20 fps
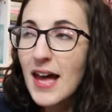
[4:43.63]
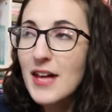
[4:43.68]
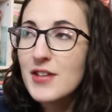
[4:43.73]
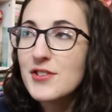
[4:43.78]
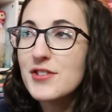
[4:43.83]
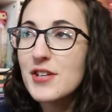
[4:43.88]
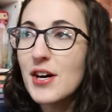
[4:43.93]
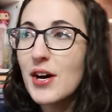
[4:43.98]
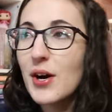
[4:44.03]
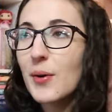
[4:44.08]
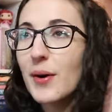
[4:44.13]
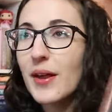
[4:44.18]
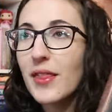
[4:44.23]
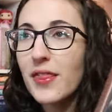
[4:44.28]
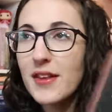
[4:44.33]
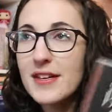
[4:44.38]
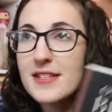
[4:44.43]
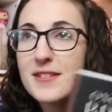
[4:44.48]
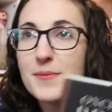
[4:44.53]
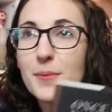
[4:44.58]
So
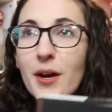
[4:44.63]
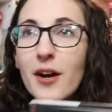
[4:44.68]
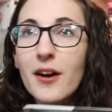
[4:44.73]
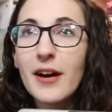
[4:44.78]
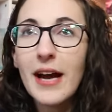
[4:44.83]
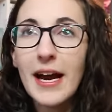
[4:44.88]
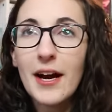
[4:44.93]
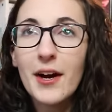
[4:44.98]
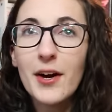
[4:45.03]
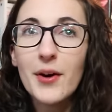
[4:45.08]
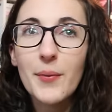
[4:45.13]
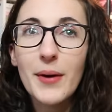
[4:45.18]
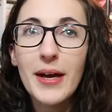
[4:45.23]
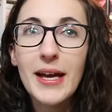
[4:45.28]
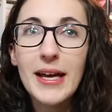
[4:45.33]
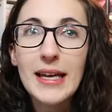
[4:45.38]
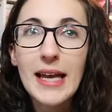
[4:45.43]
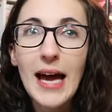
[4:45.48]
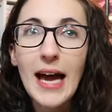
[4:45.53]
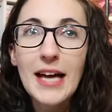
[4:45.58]
this one, our heroine,